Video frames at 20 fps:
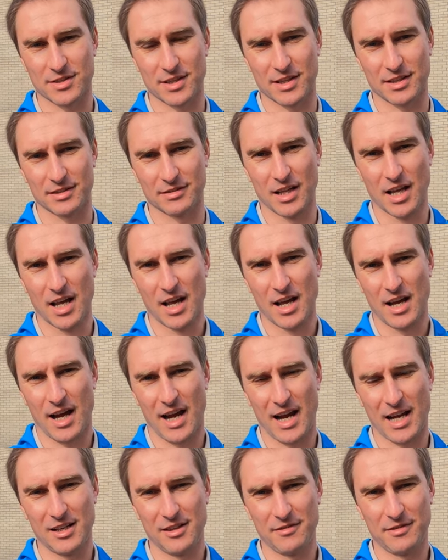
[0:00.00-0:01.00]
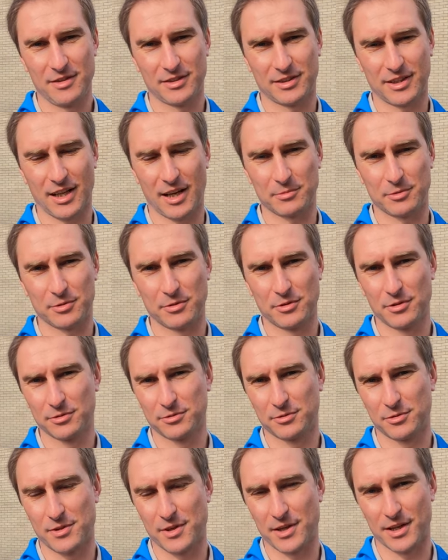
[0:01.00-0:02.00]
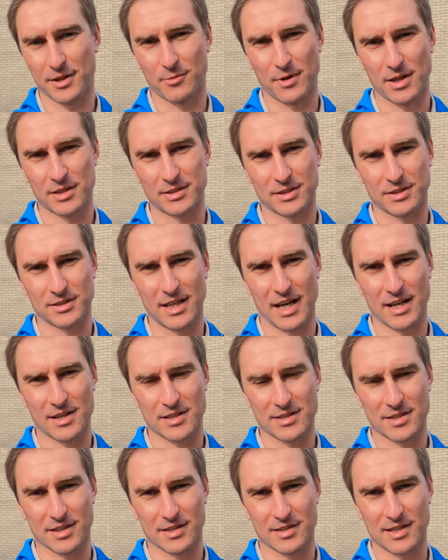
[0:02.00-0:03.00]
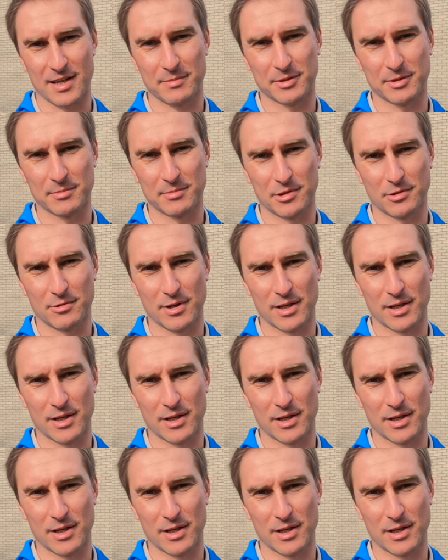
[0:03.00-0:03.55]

And I leave it up to you to think whether that is acceptable